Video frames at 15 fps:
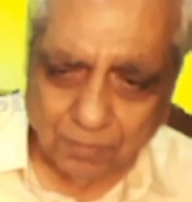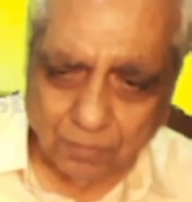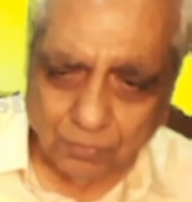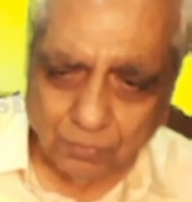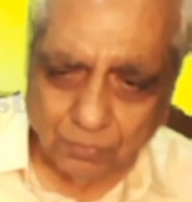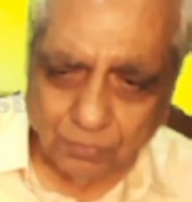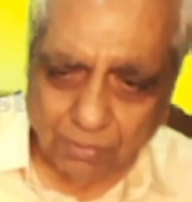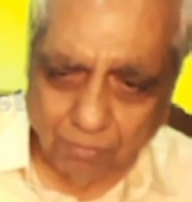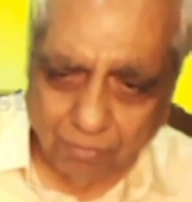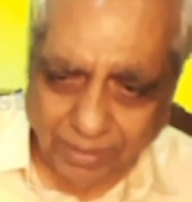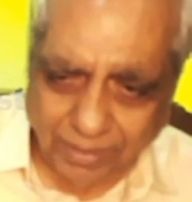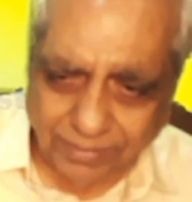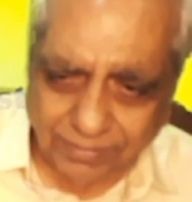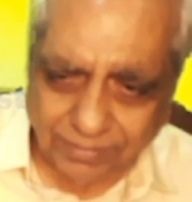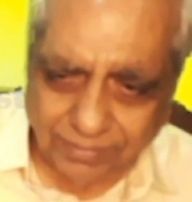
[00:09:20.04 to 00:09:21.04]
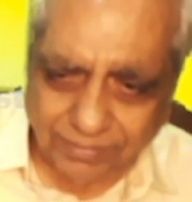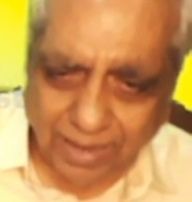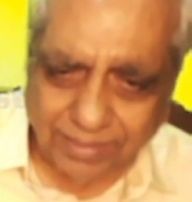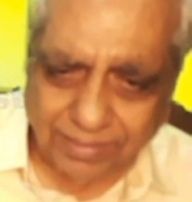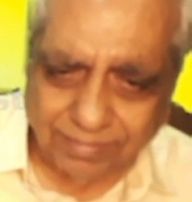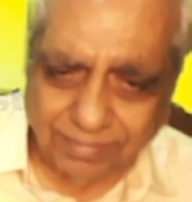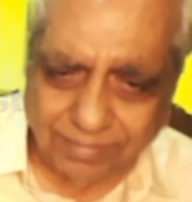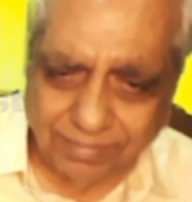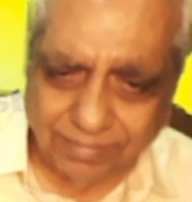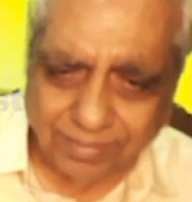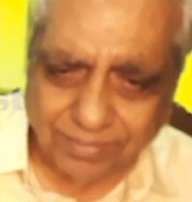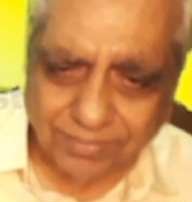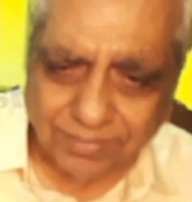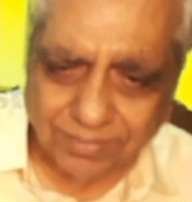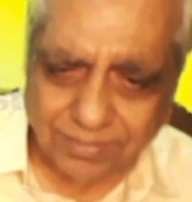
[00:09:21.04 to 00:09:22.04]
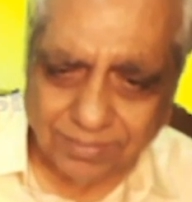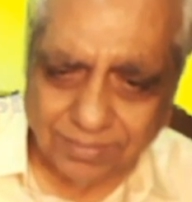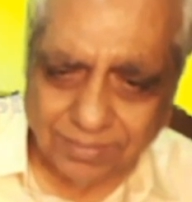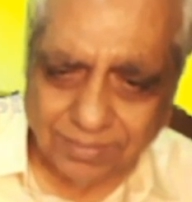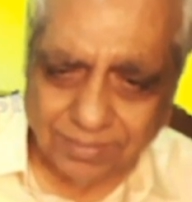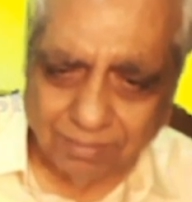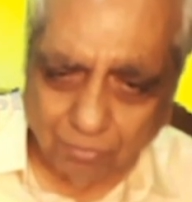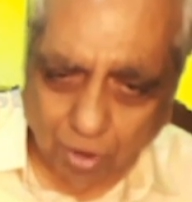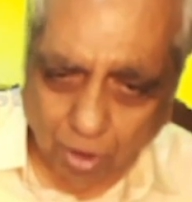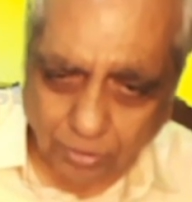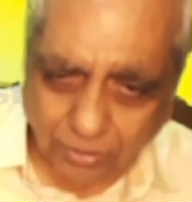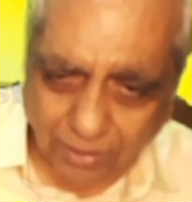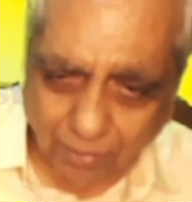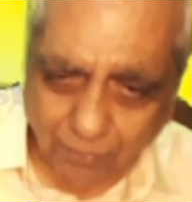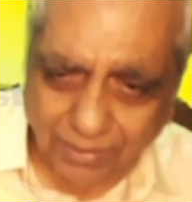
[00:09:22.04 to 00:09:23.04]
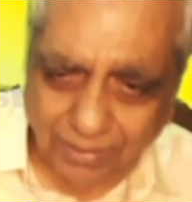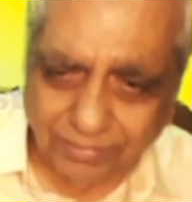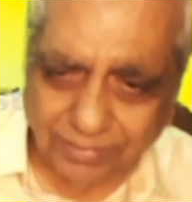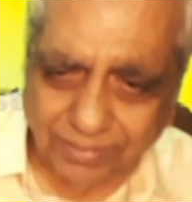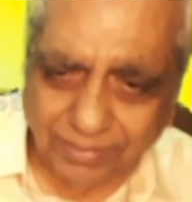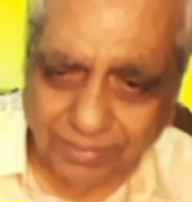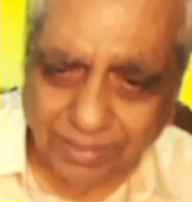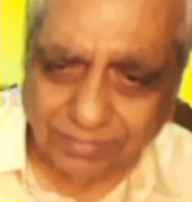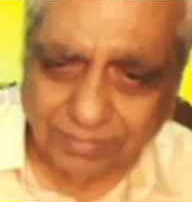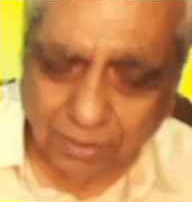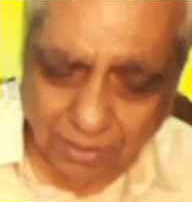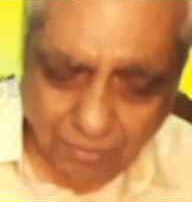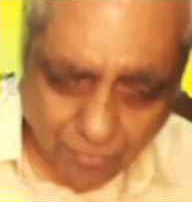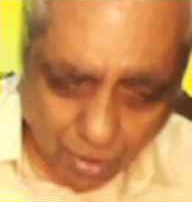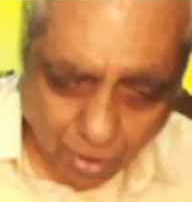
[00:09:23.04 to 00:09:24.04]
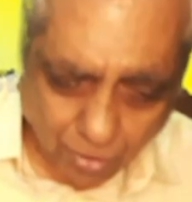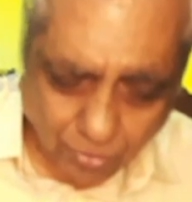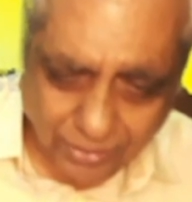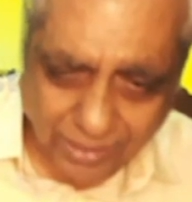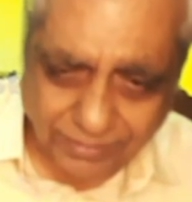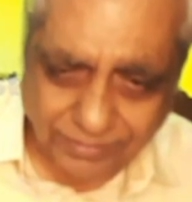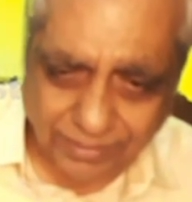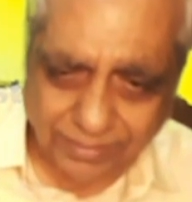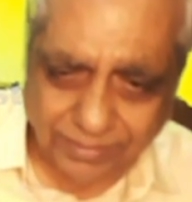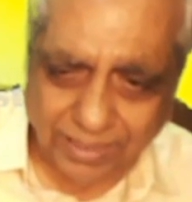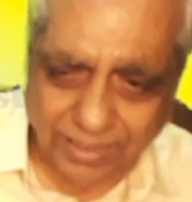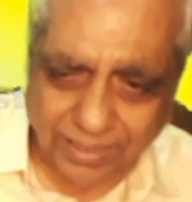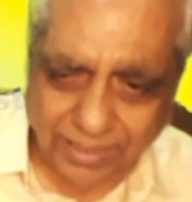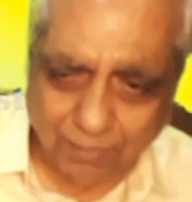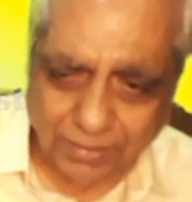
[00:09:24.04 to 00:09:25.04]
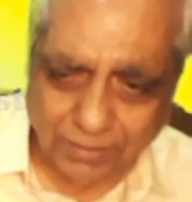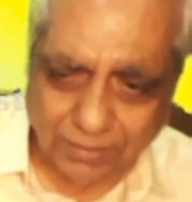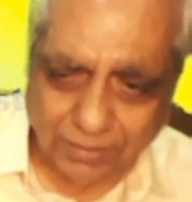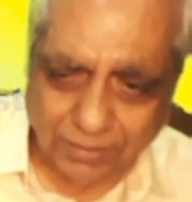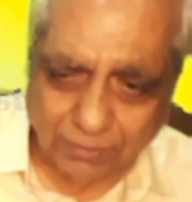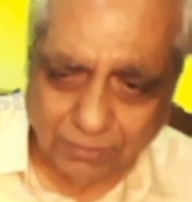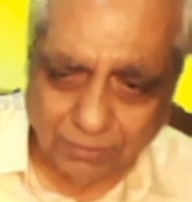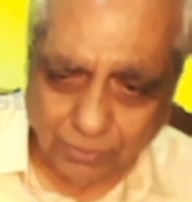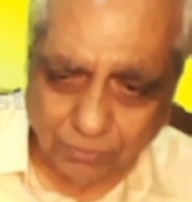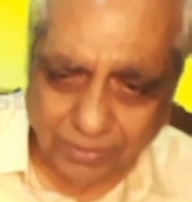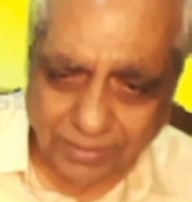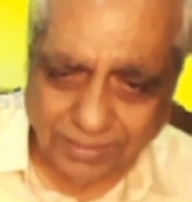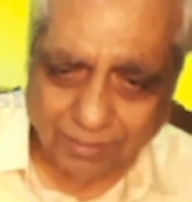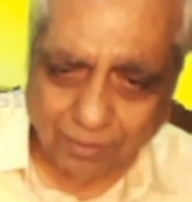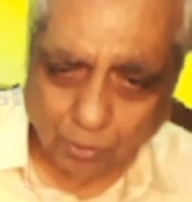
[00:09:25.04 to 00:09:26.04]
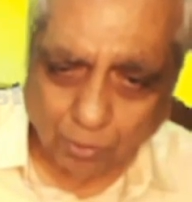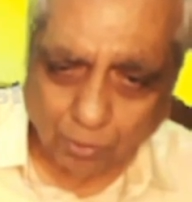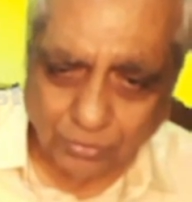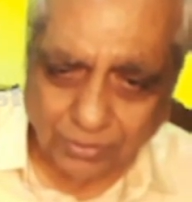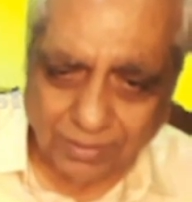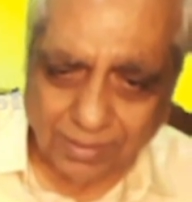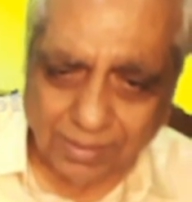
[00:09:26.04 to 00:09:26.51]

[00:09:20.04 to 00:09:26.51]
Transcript: Why does the iron rust? What chemical reaction, what reaction takes place between it and oxygen?